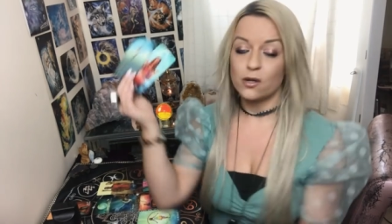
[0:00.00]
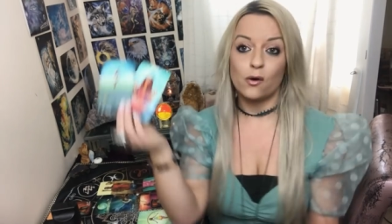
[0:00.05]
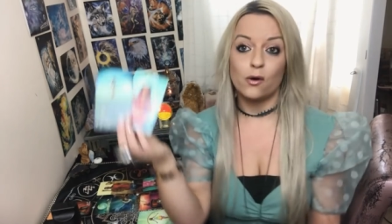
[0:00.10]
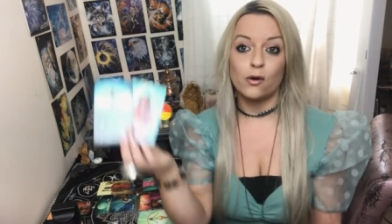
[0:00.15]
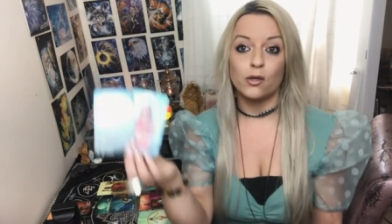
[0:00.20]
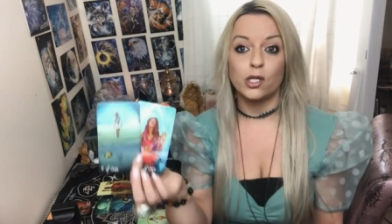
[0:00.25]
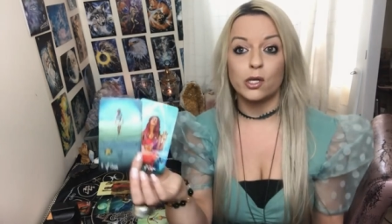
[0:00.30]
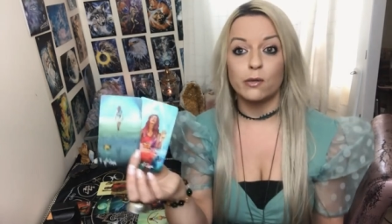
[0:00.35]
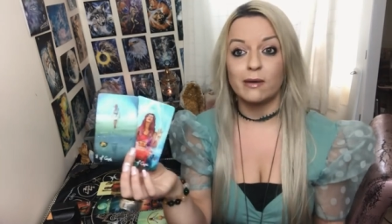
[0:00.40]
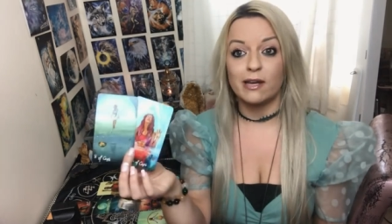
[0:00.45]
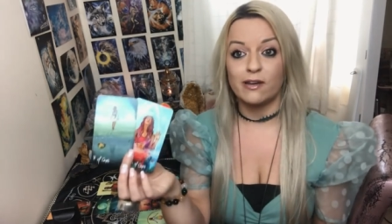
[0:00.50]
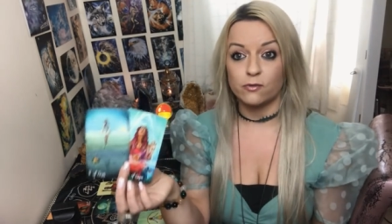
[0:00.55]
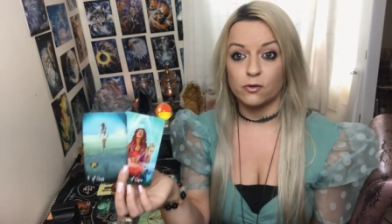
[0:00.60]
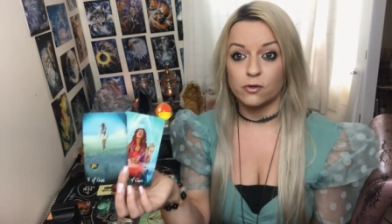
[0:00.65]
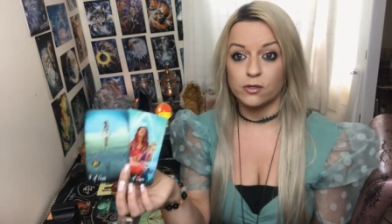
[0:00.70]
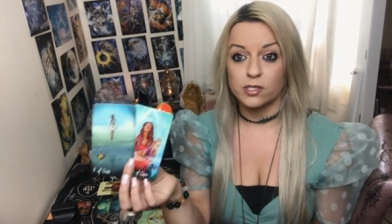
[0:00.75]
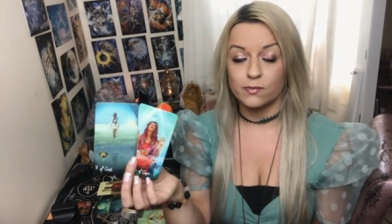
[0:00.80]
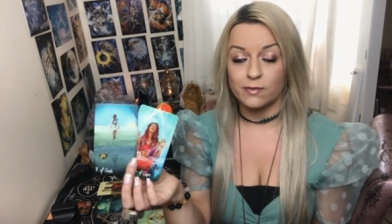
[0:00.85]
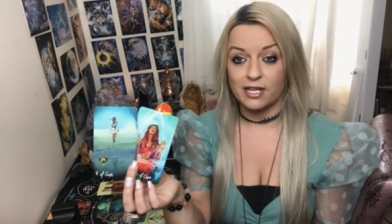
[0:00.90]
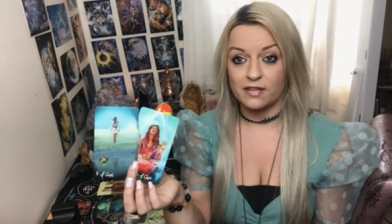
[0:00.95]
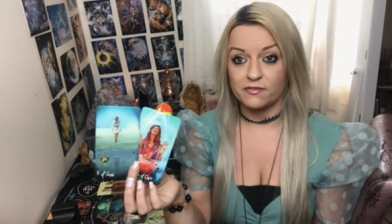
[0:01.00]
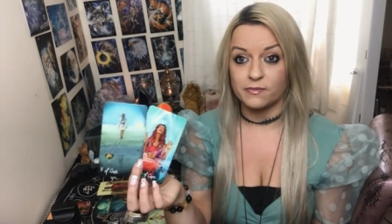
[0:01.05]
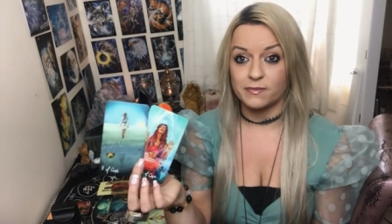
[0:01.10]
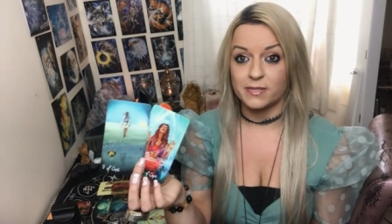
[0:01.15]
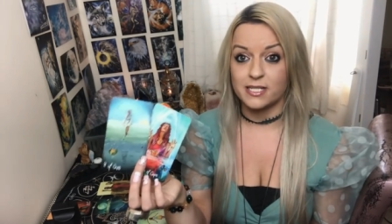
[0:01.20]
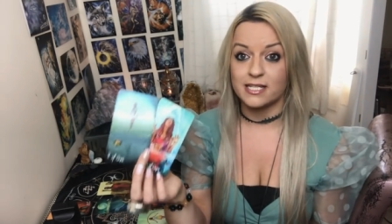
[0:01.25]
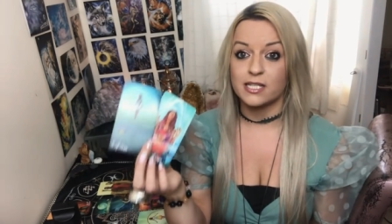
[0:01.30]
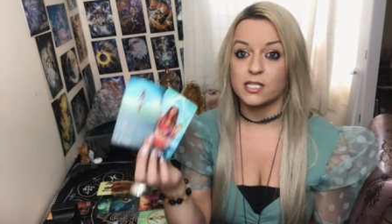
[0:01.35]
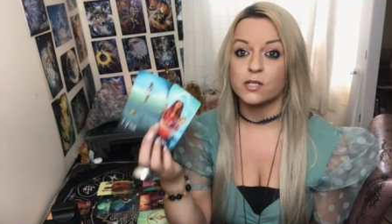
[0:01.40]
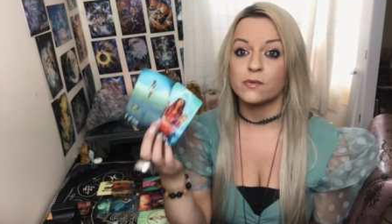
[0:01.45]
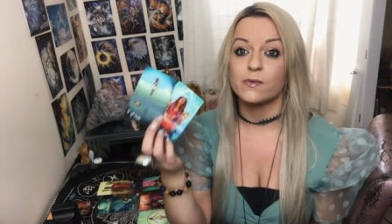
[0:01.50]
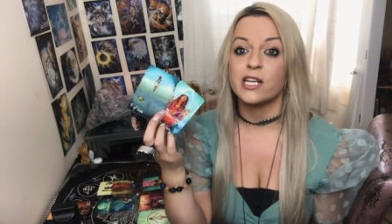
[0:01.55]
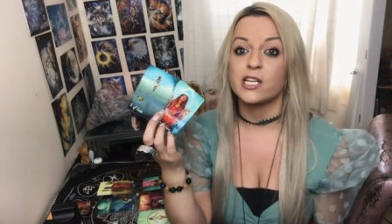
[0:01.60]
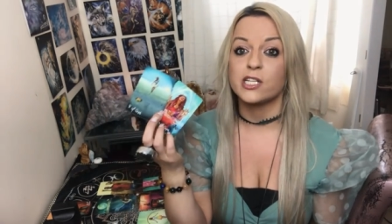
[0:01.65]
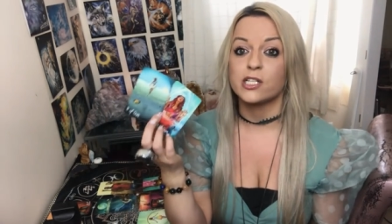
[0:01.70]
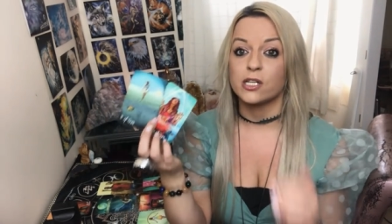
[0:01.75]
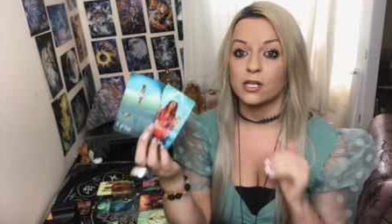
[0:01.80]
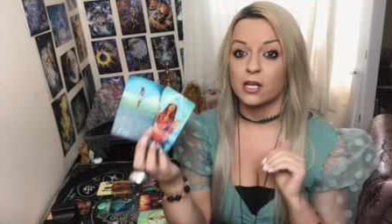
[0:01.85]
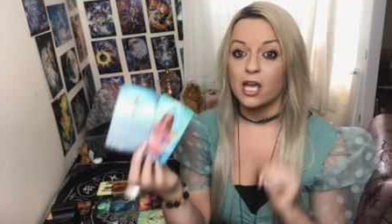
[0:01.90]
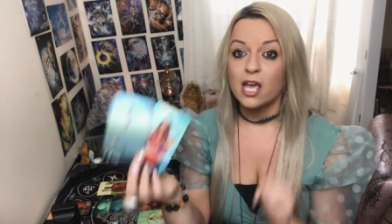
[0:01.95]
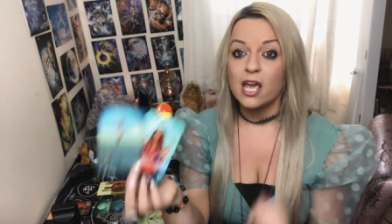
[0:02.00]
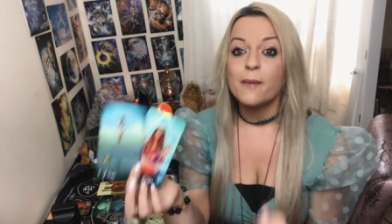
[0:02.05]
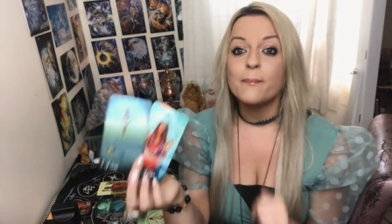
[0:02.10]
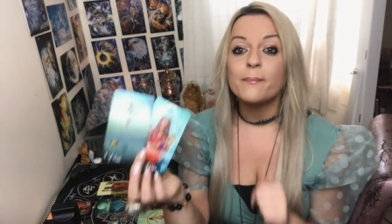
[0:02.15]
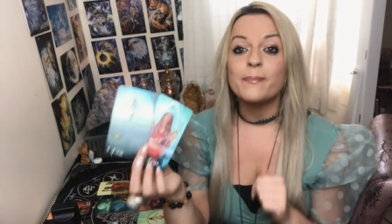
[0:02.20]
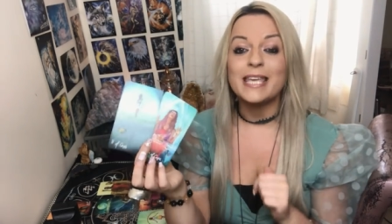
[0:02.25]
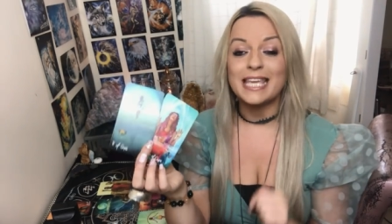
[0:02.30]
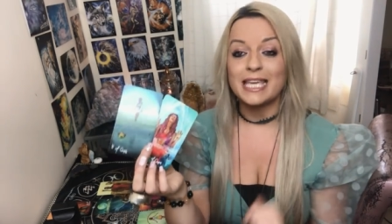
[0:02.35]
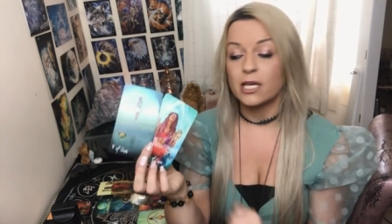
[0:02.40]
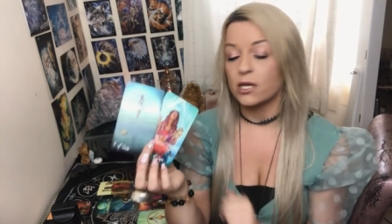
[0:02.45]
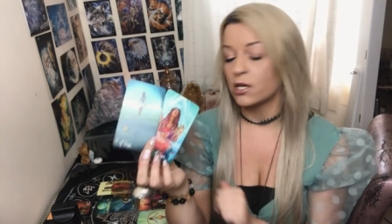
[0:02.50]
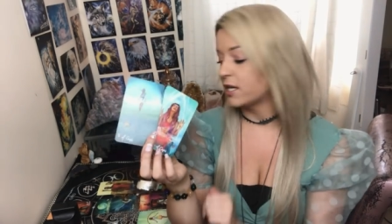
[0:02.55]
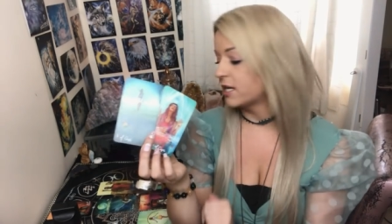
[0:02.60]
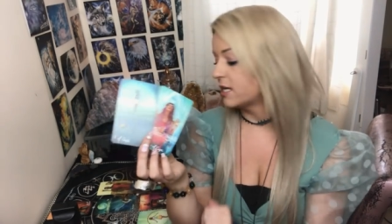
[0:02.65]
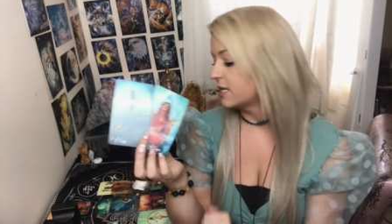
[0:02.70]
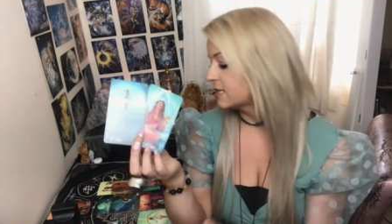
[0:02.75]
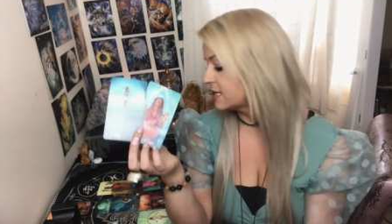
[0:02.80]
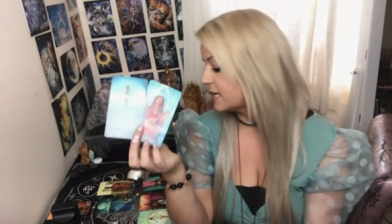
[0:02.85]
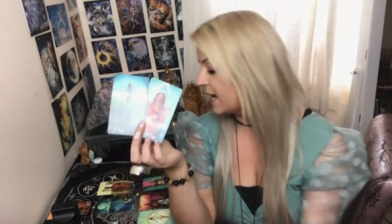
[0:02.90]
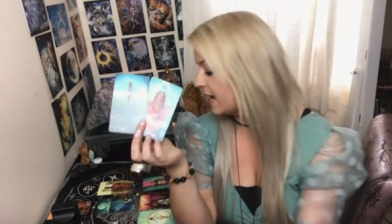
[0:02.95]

or you have walked away from the situation because